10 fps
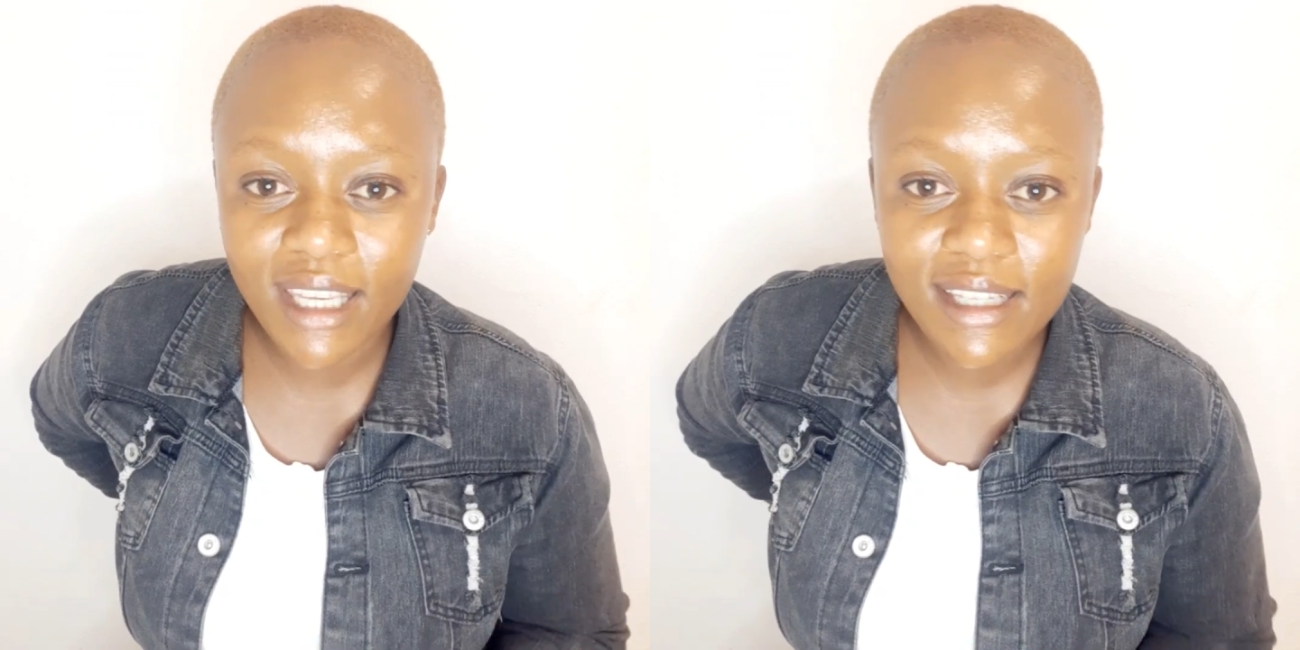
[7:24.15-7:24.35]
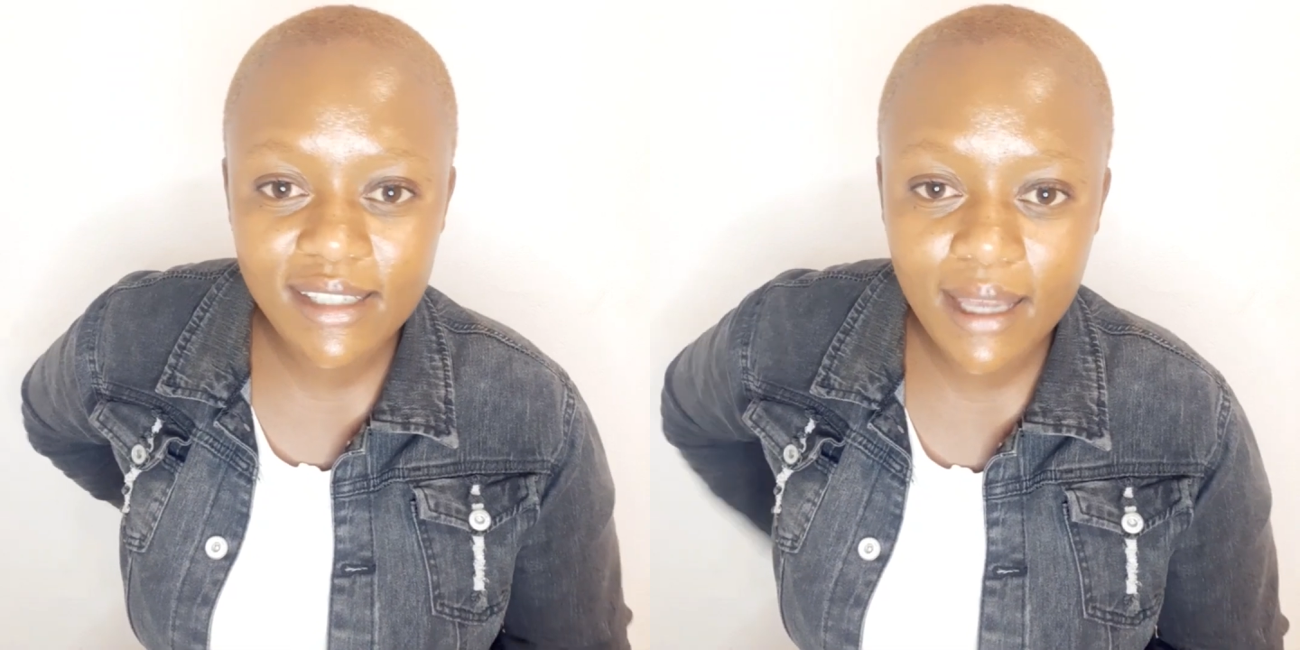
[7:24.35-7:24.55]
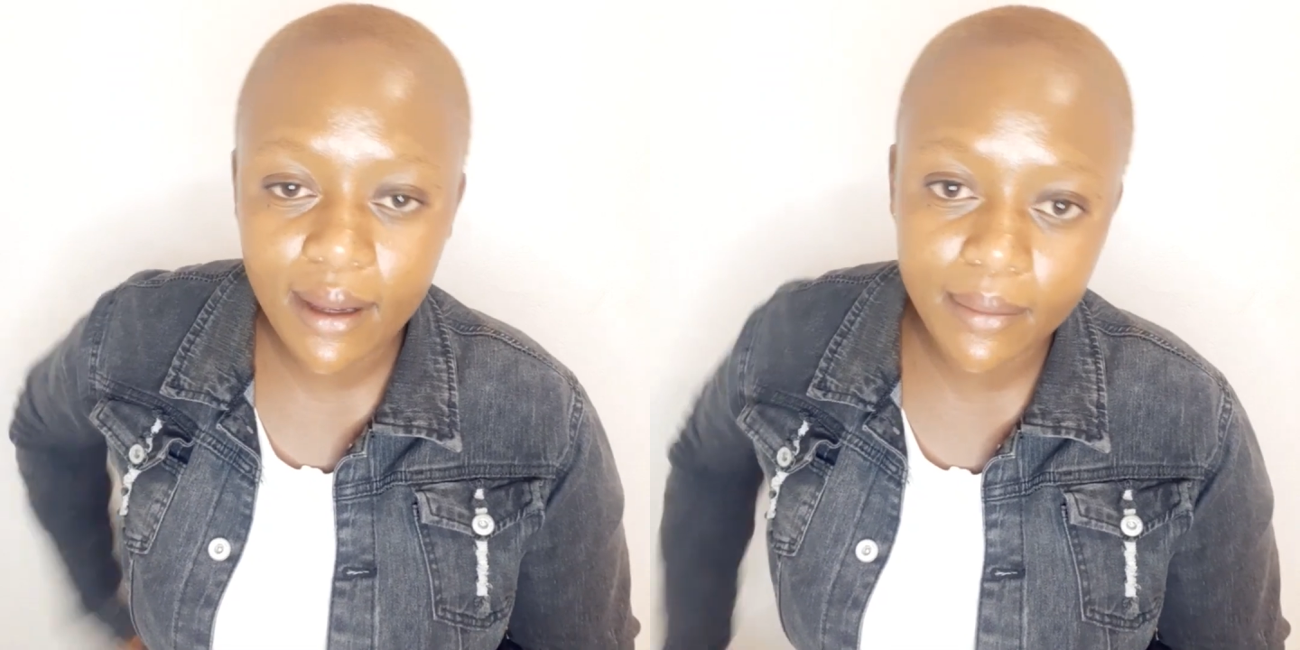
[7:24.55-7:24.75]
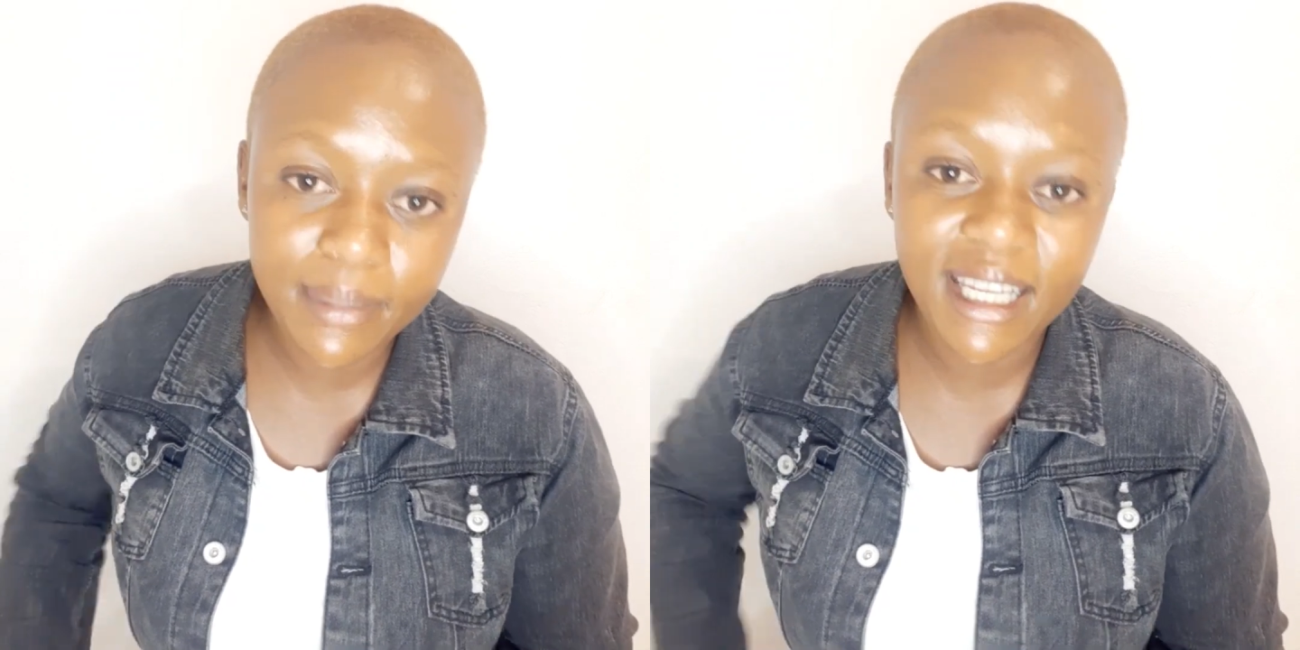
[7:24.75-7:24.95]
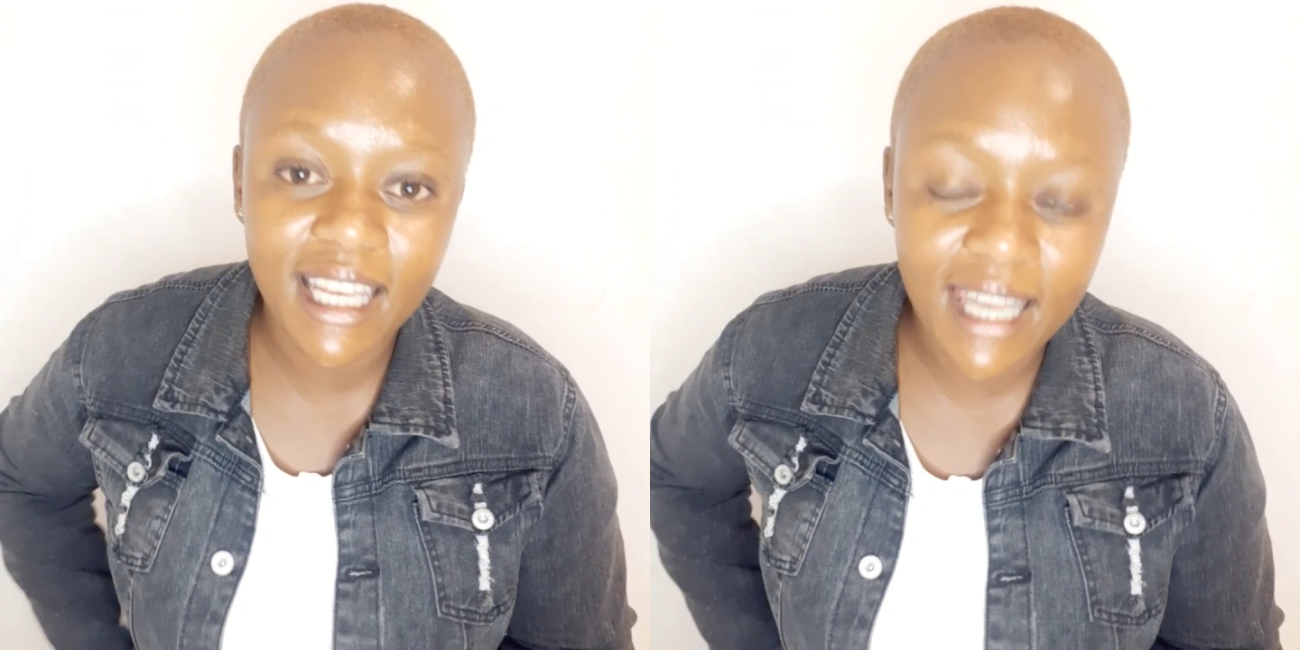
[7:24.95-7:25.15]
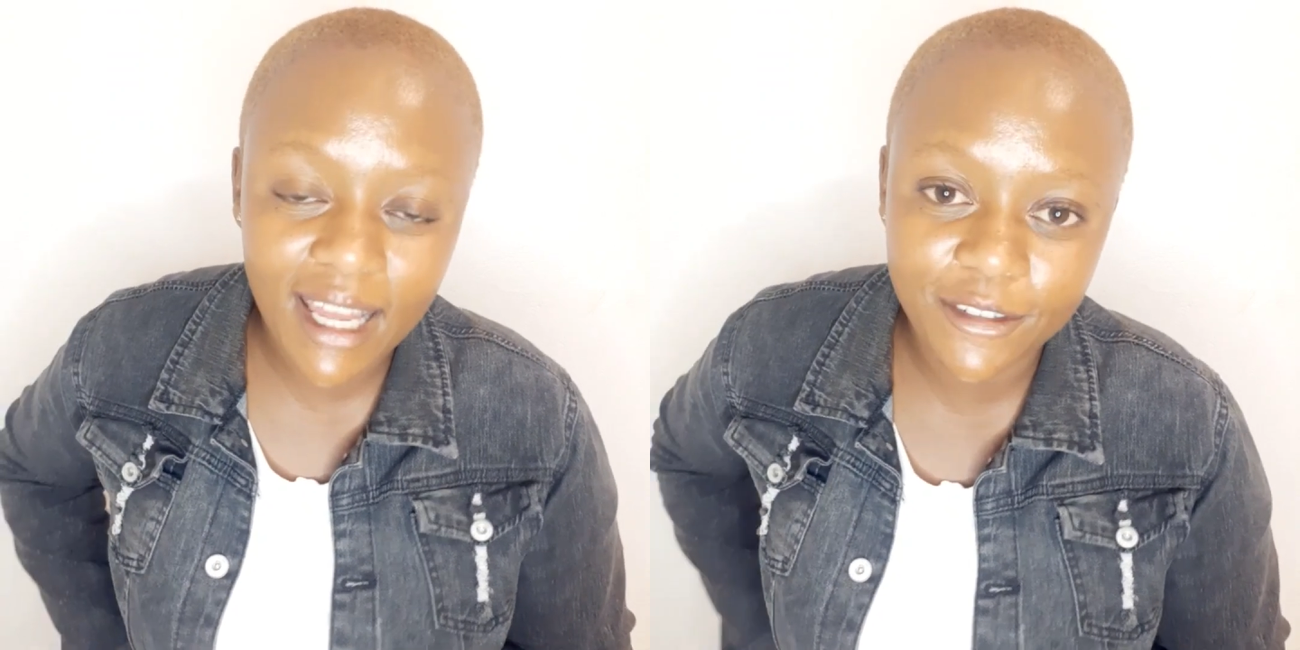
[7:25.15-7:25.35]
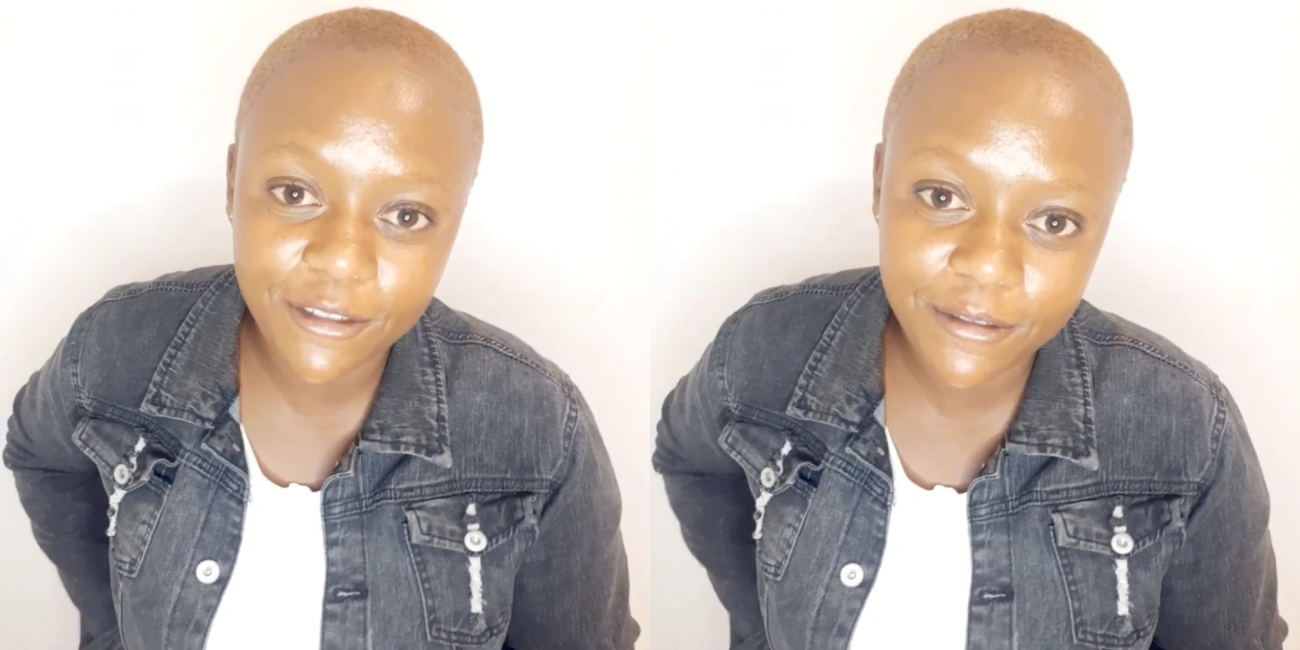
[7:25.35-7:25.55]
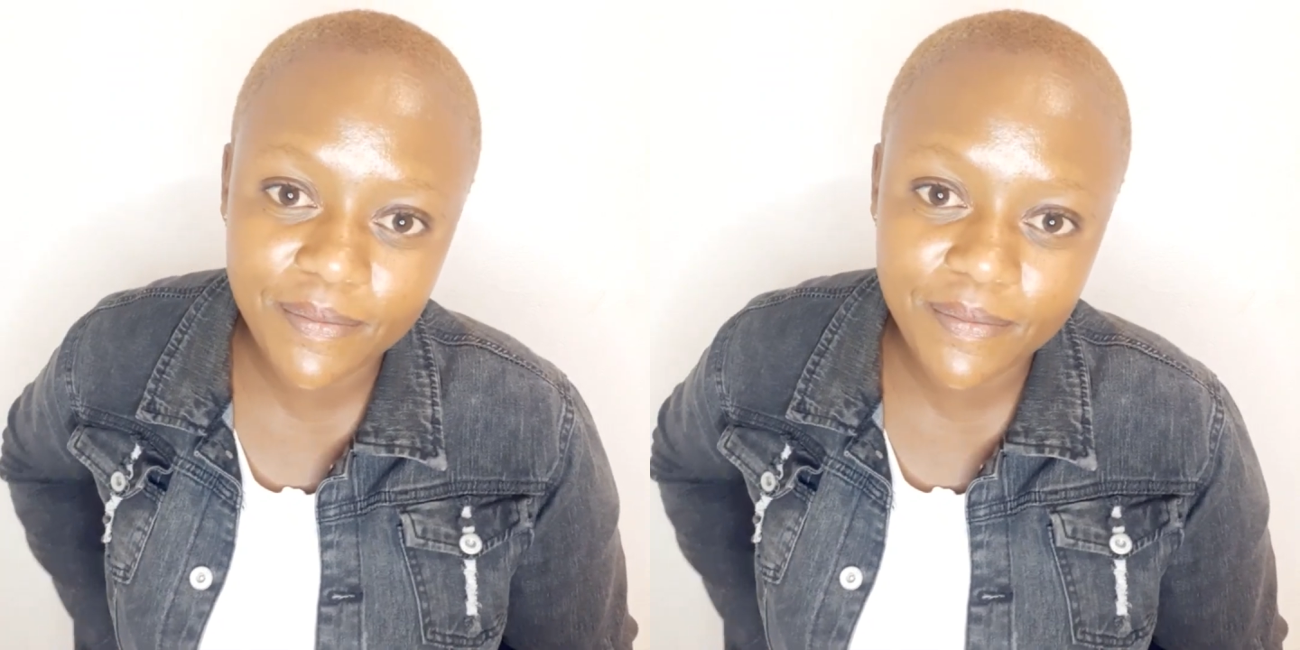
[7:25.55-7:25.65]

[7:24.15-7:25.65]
is being alive.